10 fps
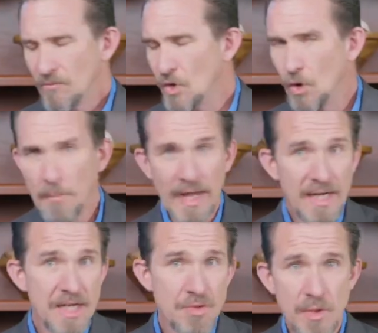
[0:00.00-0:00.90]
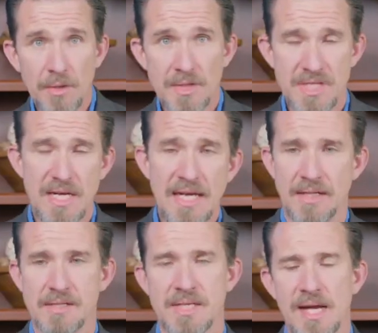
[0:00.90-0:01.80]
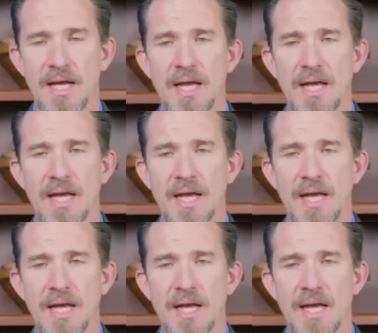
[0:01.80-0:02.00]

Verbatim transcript: who made Israel to sin. 2